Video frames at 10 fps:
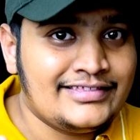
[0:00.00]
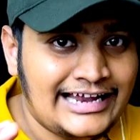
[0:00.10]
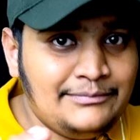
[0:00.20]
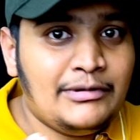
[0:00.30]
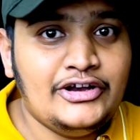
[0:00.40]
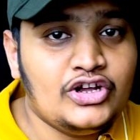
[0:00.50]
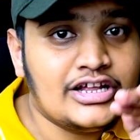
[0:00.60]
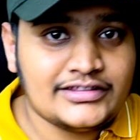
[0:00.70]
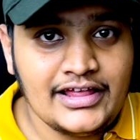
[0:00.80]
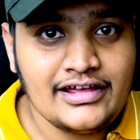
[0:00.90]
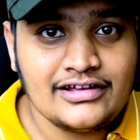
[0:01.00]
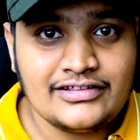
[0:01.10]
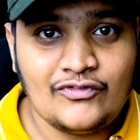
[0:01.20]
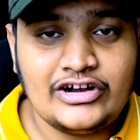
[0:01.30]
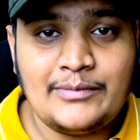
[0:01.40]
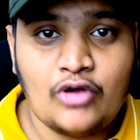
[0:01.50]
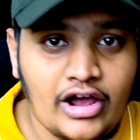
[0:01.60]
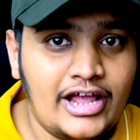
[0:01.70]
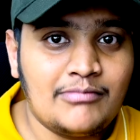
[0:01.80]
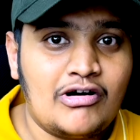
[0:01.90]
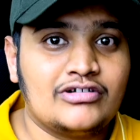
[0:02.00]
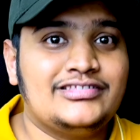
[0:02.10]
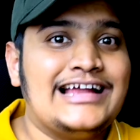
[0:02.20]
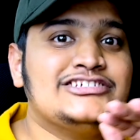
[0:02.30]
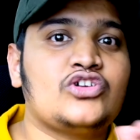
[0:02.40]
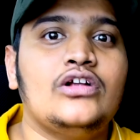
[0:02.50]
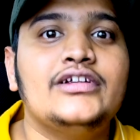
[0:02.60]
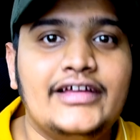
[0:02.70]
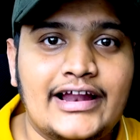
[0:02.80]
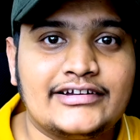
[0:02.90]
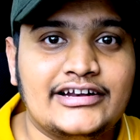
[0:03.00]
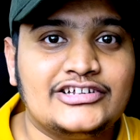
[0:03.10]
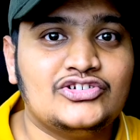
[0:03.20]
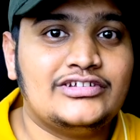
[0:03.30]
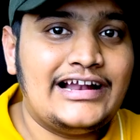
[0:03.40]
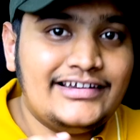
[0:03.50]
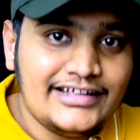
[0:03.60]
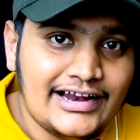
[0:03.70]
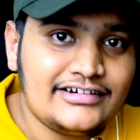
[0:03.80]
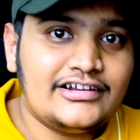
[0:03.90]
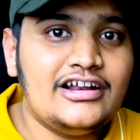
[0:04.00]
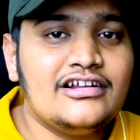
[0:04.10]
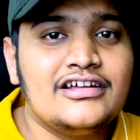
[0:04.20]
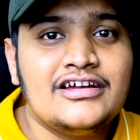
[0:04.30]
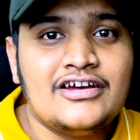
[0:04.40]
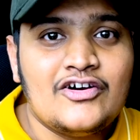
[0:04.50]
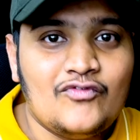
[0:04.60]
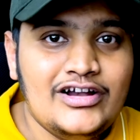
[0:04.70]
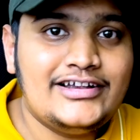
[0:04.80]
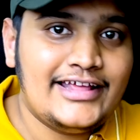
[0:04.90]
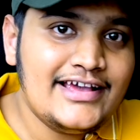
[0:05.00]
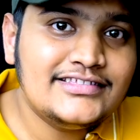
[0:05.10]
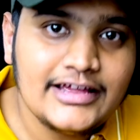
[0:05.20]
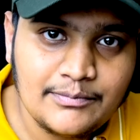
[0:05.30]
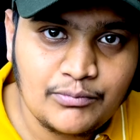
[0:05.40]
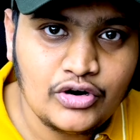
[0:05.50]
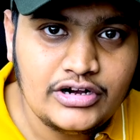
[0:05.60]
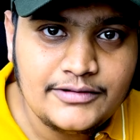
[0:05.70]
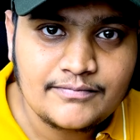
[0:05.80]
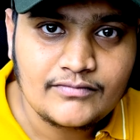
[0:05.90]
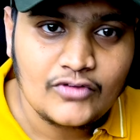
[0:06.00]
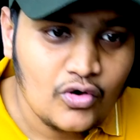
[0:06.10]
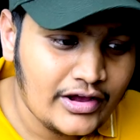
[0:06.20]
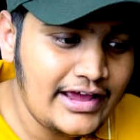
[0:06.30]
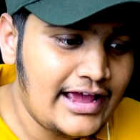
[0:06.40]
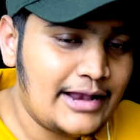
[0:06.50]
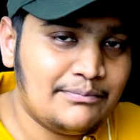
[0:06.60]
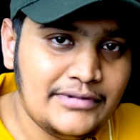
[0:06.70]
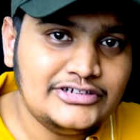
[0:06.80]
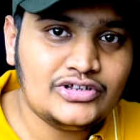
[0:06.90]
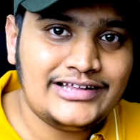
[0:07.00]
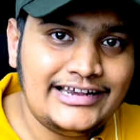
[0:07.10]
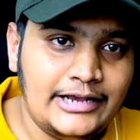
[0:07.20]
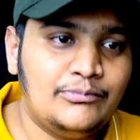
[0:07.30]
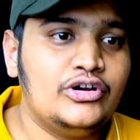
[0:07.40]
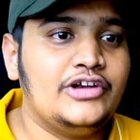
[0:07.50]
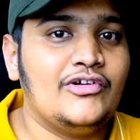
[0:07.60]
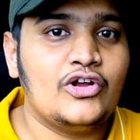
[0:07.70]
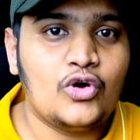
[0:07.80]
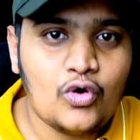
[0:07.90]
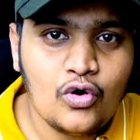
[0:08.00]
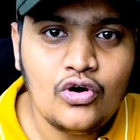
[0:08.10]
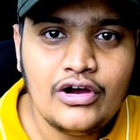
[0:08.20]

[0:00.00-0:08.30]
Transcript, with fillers: that particular thing what i'm talking about that's called a director so that director will take the input okay and based on that input it will go